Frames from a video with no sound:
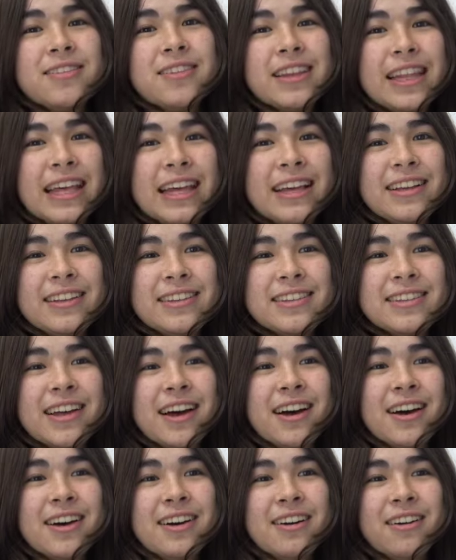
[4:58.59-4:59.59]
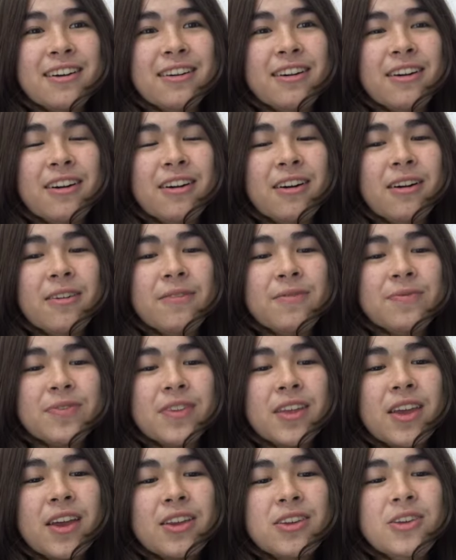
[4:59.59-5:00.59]
things that are
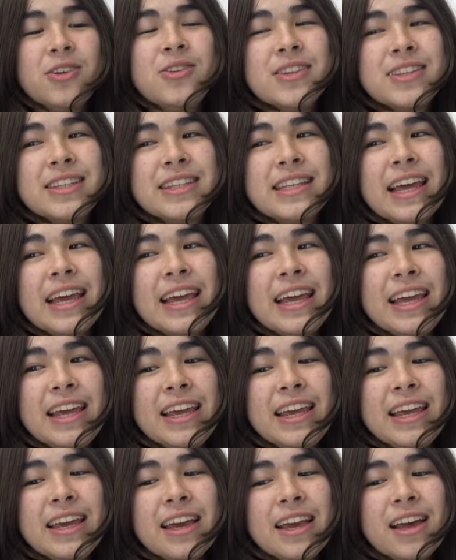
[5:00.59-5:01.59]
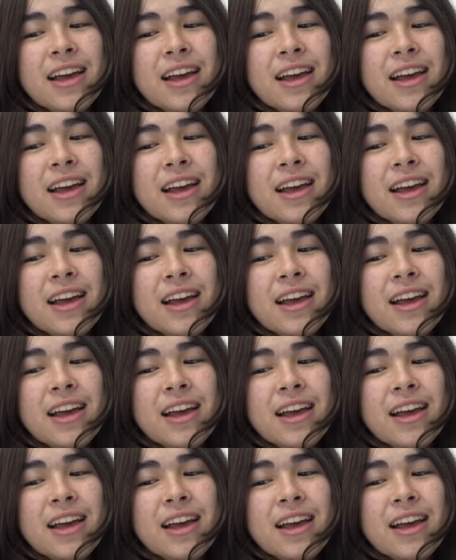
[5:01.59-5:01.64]
you could say,